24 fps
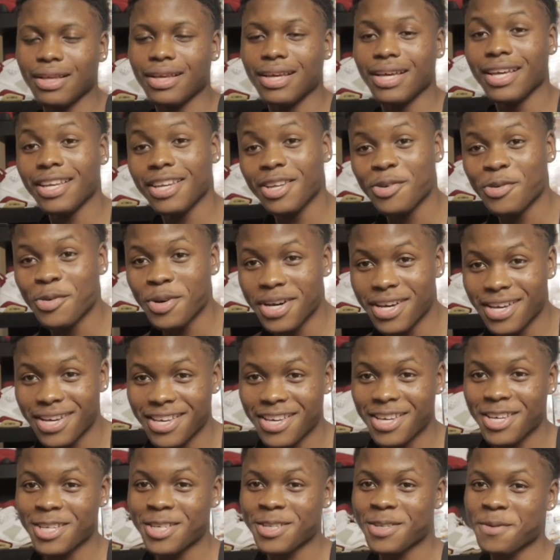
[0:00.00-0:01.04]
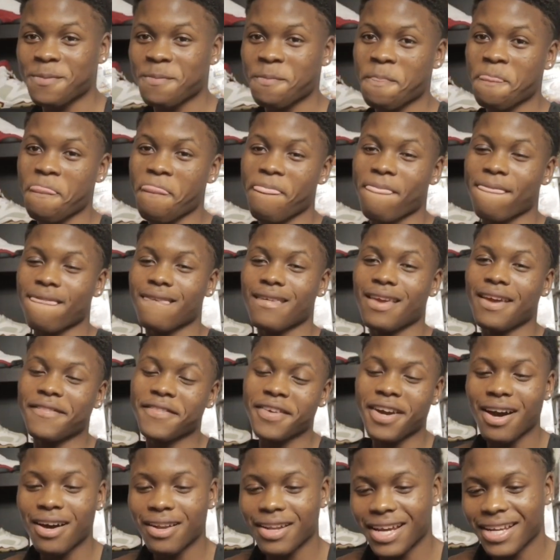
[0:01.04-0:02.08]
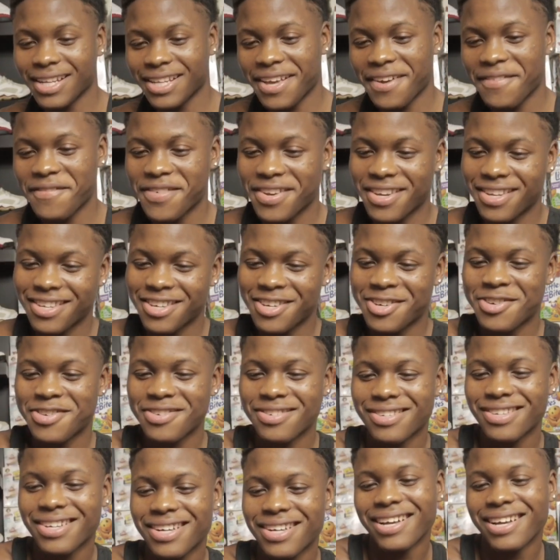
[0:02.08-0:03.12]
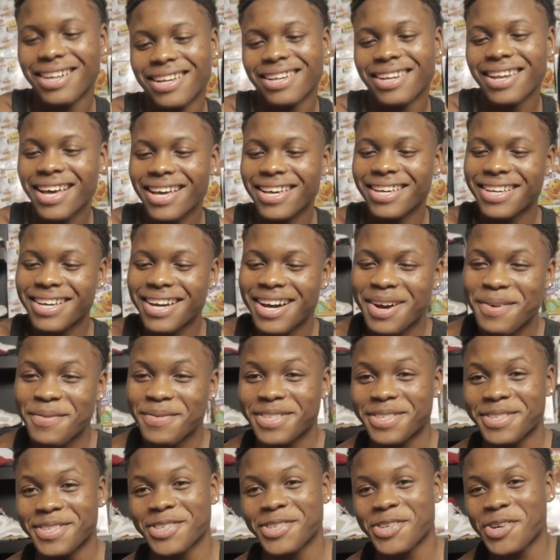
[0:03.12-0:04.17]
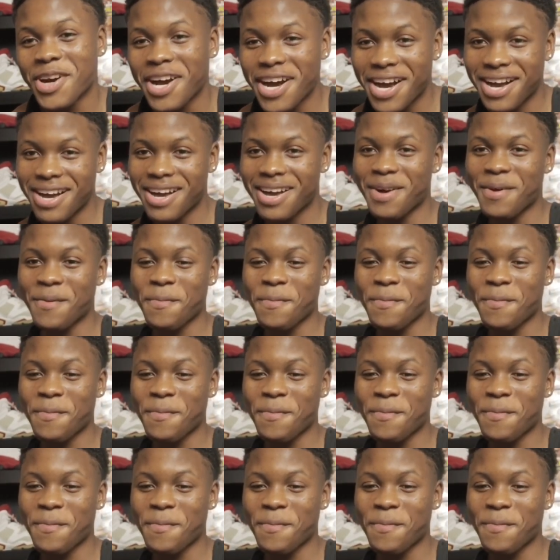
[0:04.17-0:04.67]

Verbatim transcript: Anyways, if y'all like that video, like, comment, subscribe.